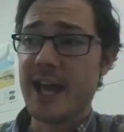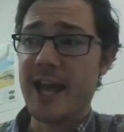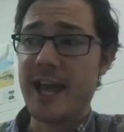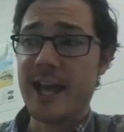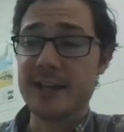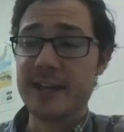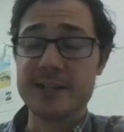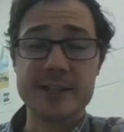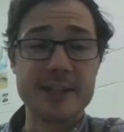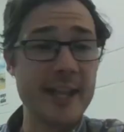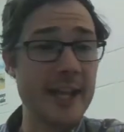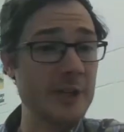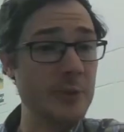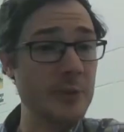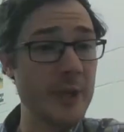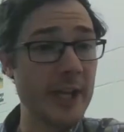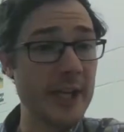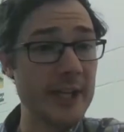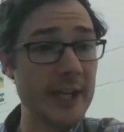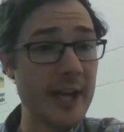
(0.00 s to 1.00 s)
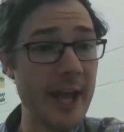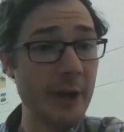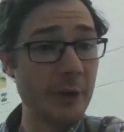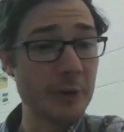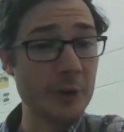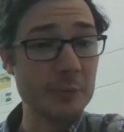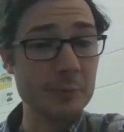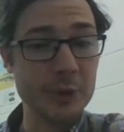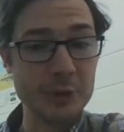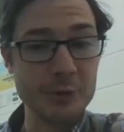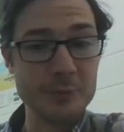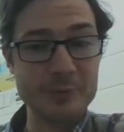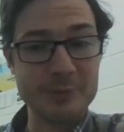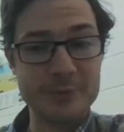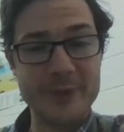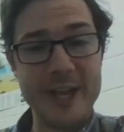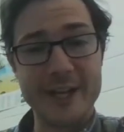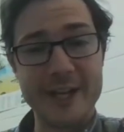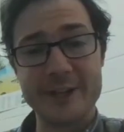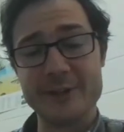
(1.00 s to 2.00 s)
and then you get an algal bloom
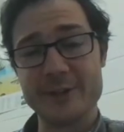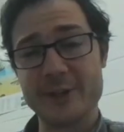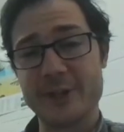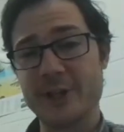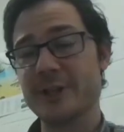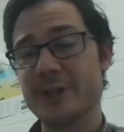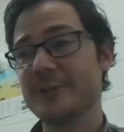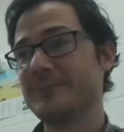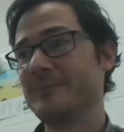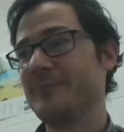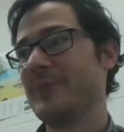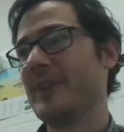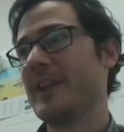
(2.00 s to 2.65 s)
that can occur.